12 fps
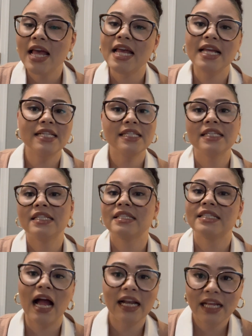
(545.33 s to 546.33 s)
Is it
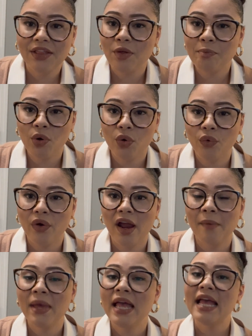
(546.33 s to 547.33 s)
designing the
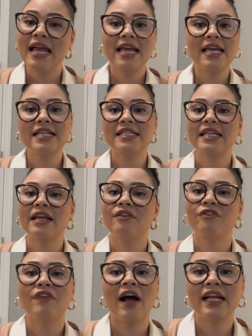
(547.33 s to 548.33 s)
program? Is it
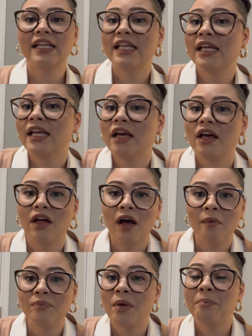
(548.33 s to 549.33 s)
finding
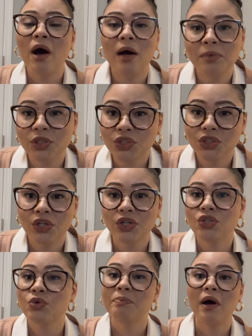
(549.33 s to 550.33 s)
the publisher
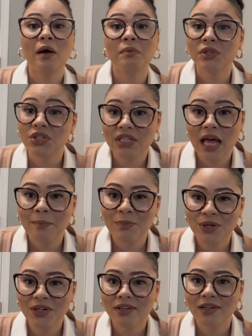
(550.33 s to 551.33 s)
to publish that
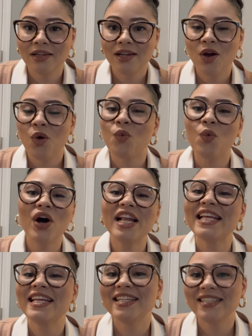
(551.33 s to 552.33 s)
book?
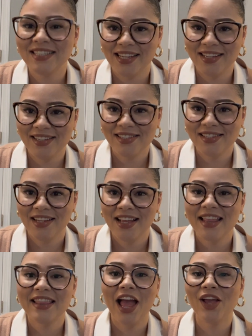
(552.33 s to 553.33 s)
What is it
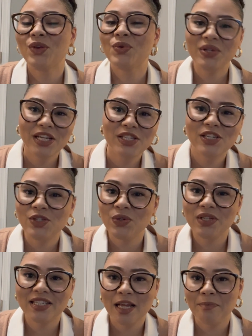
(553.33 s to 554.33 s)
that you need to do to
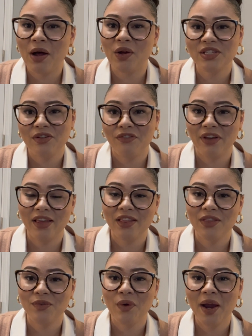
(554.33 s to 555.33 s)
step out into faith,
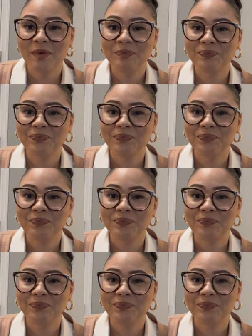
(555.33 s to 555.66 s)
right?